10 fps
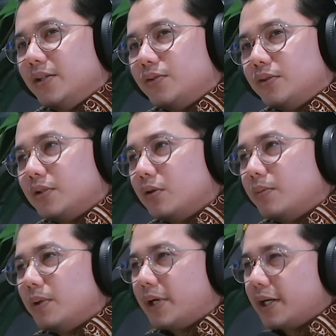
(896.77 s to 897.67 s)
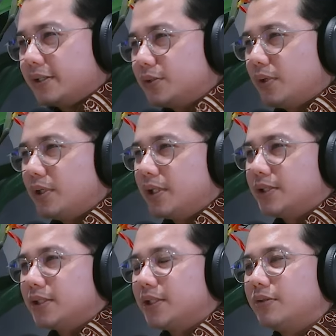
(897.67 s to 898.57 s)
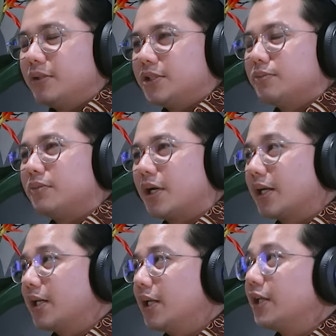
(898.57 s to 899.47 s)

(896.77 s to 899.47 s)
to the global market as well, not just Indonesian market, and